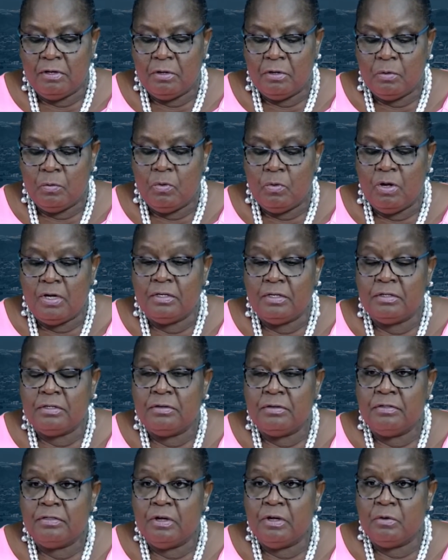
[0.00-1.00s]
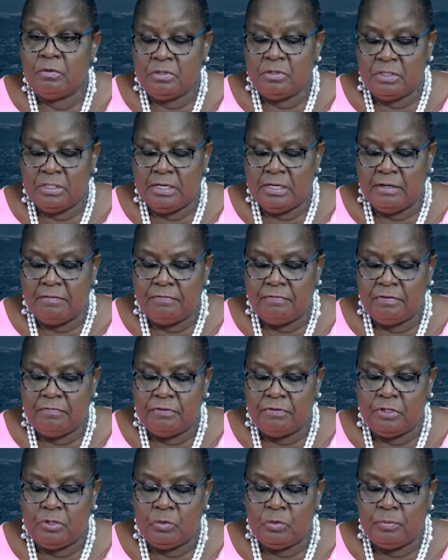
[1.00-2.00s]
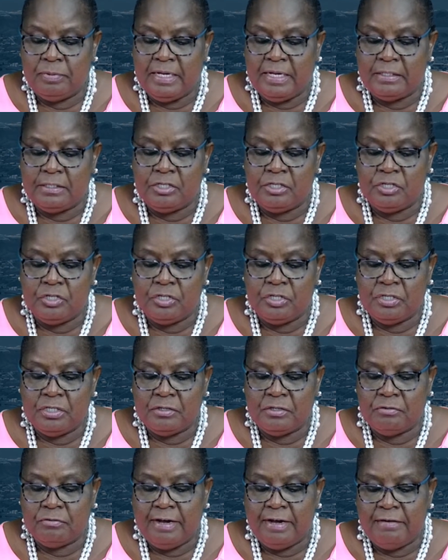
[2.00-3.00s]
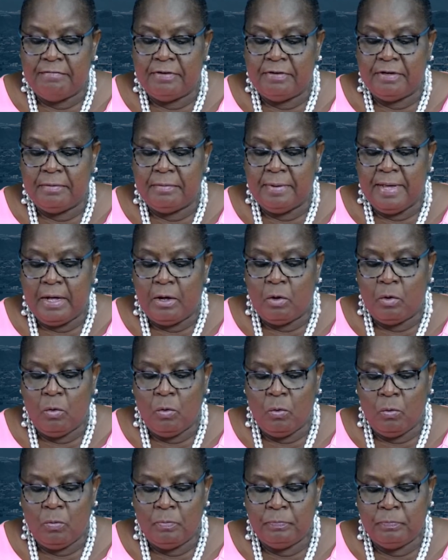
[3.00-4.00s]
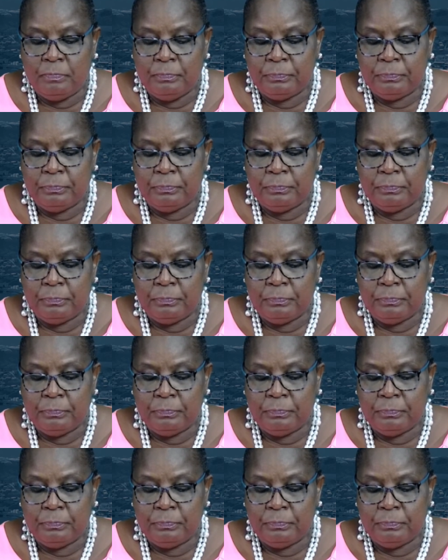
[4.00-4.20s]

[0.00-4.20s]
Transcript: 1,052 passengers arriving back home.